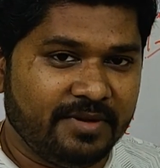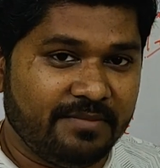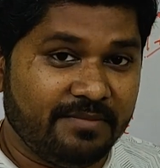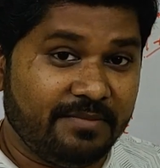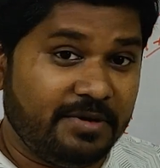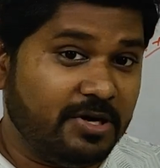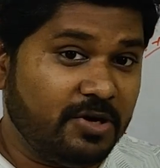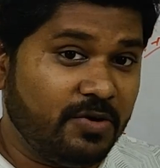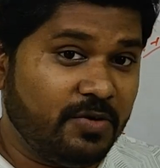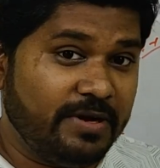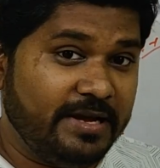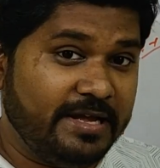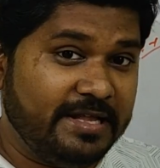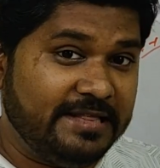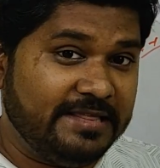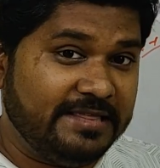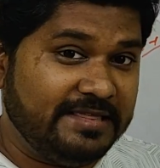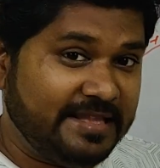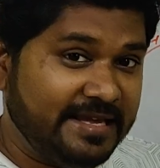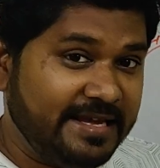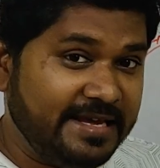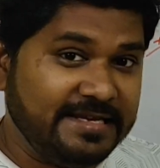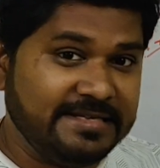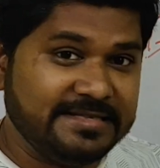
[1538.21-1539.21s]
But
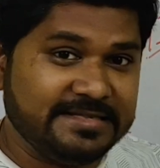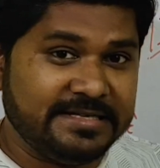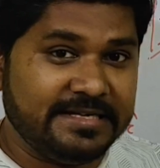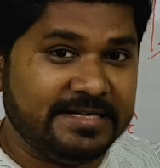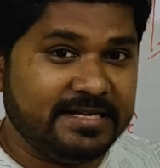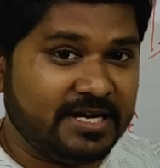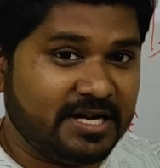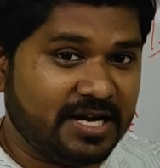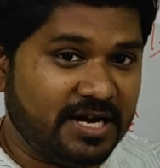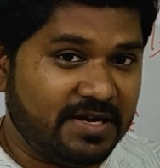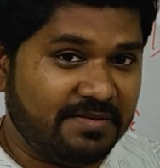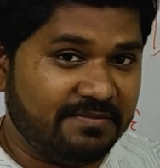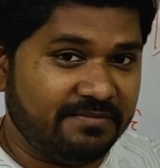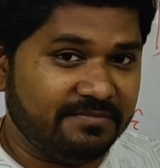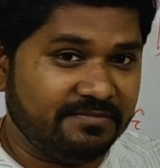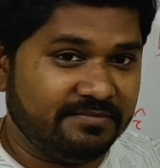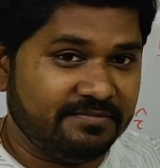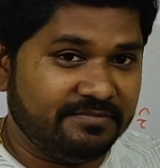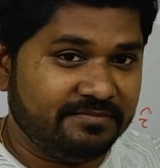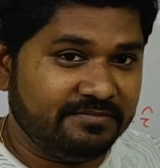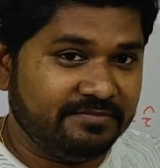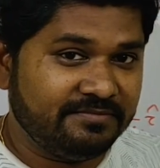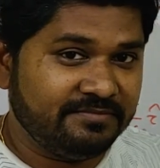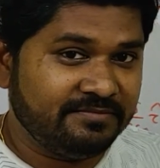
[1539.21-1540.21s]
when thick sheet
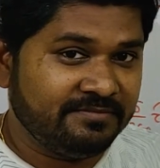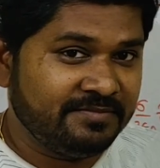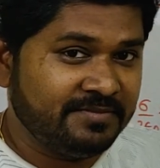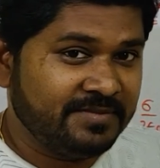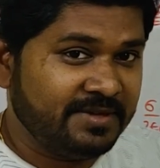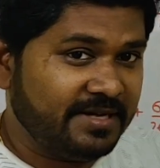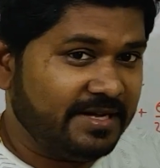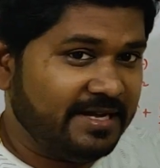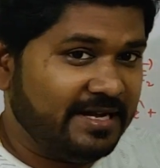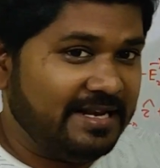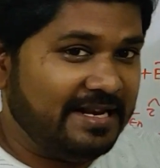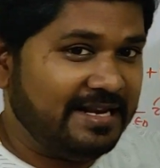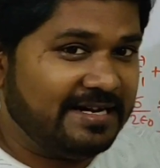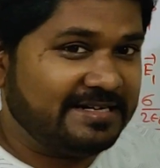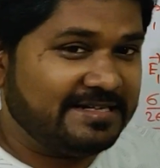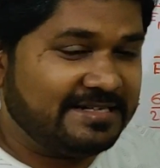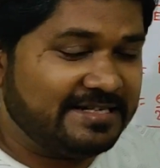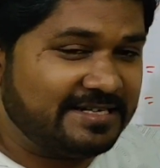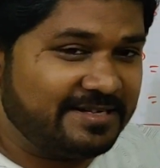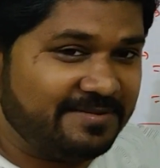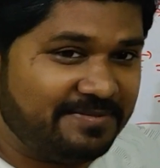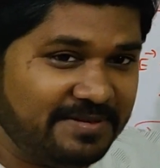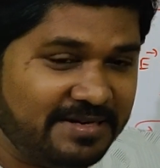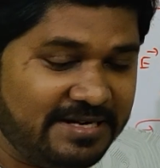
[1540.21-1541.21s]
come,
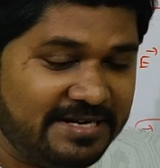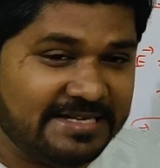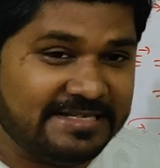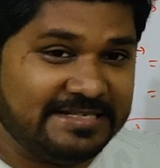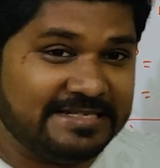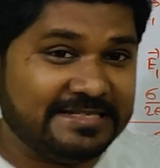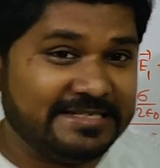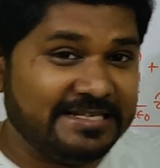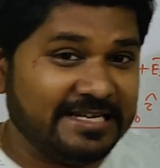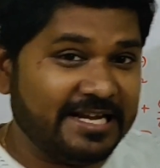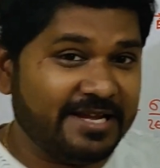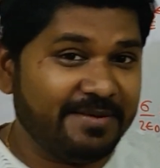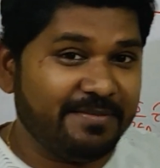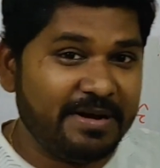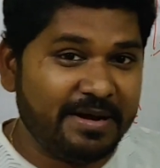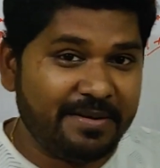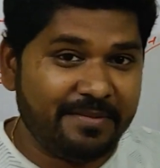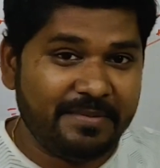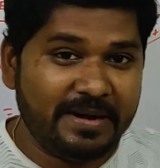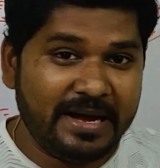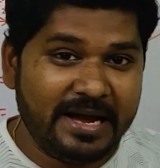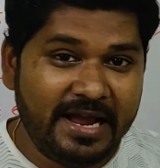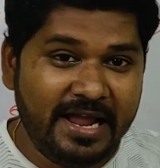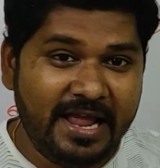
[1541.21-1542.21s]
electric field is
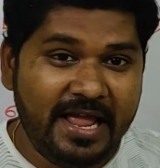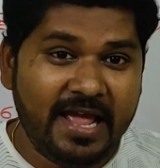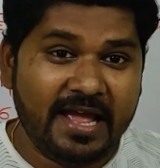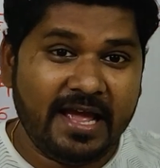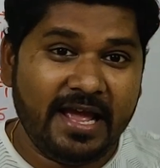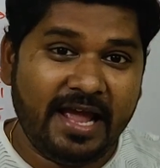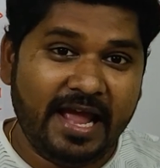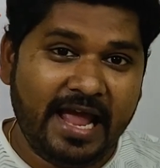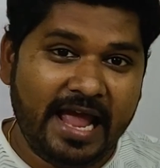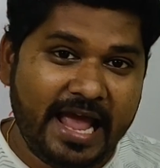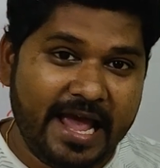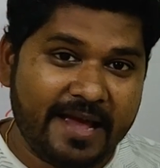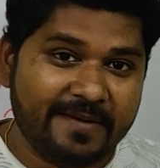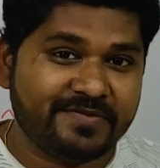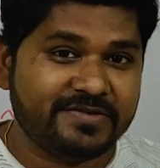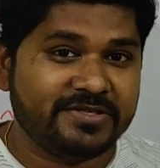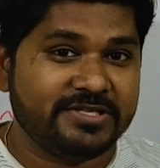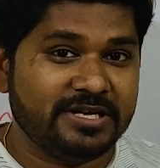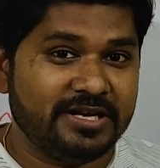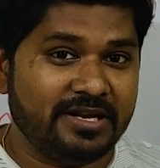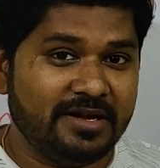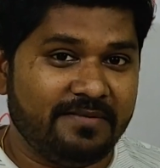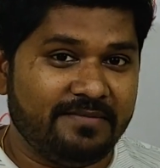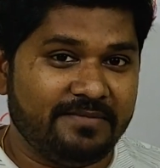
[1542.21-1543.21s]
sigma by
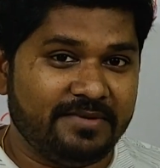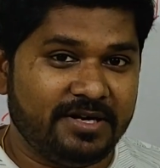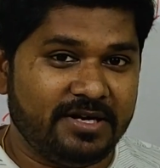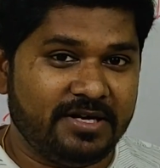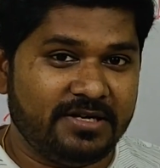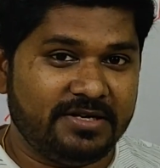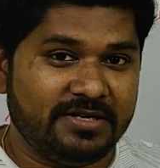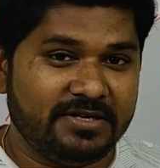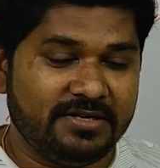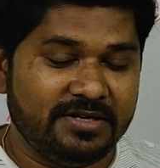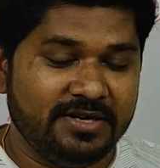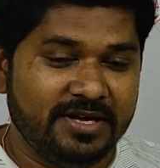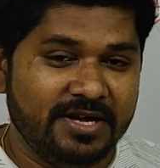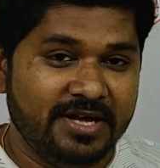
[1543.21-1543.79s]
epsilon naught.